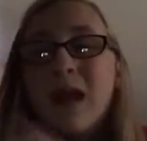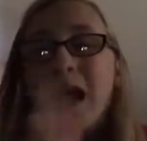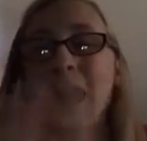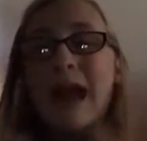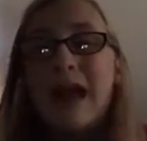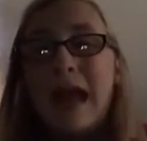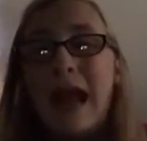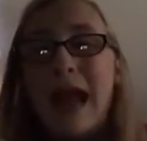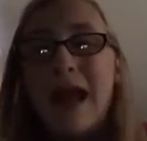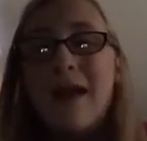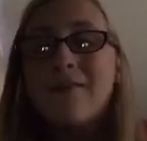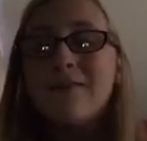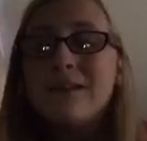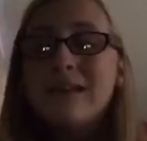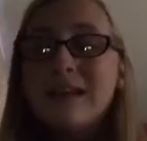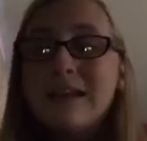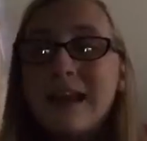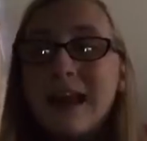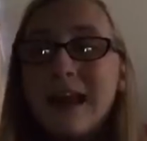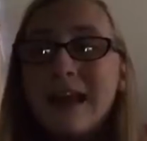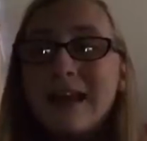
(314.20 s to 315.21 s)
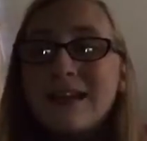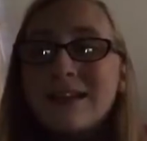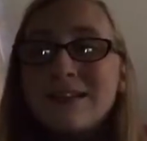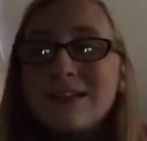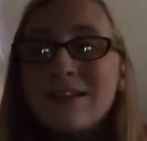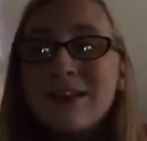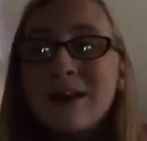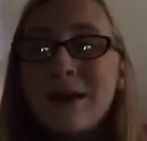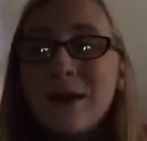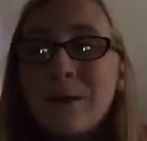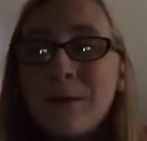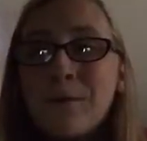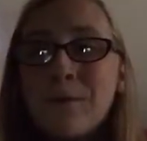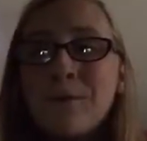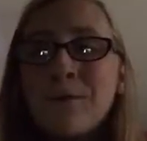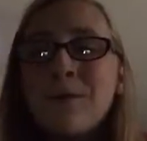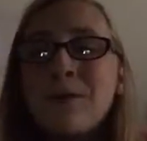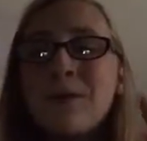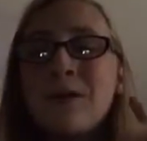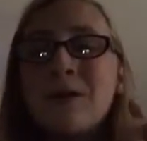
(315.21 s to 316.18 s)
I have today,
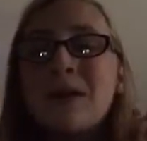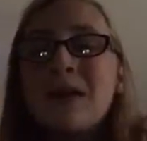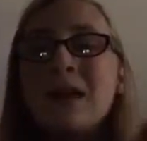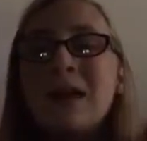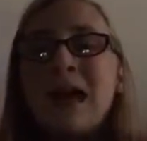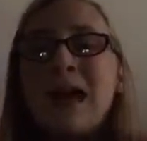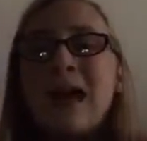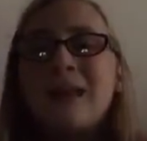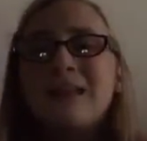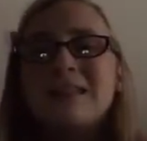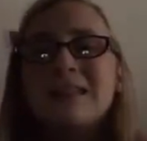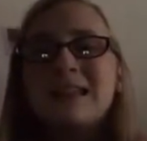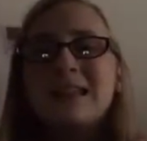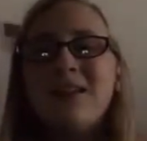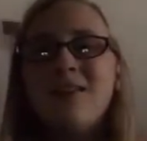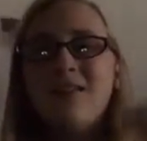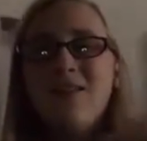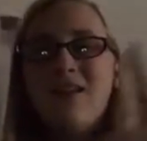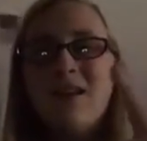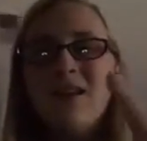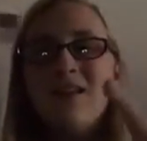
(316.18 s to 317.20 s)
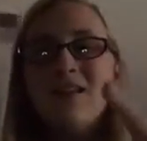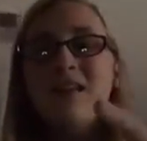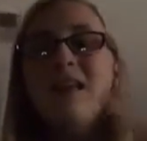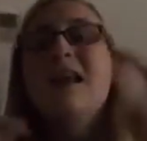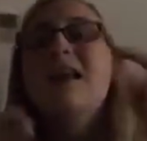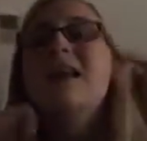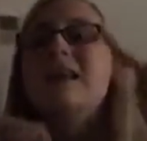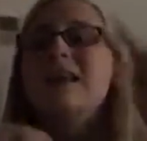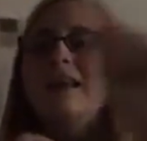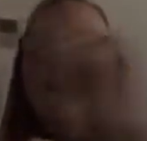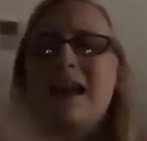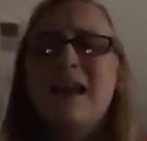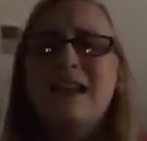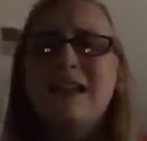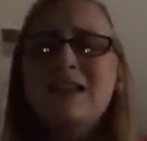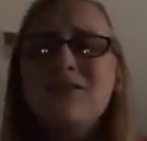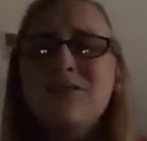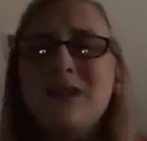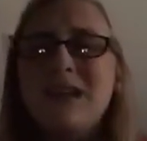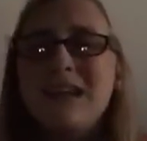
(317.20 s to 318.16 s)
so I'll see you all
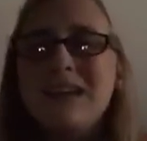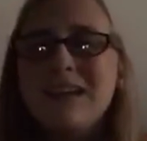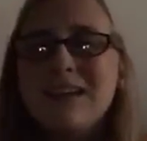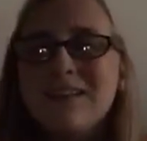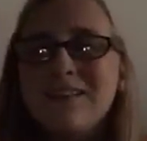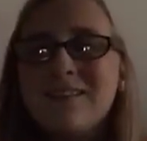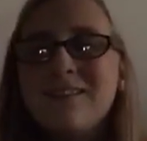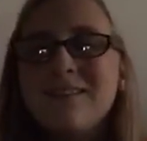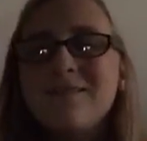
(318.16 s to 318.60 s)
next week.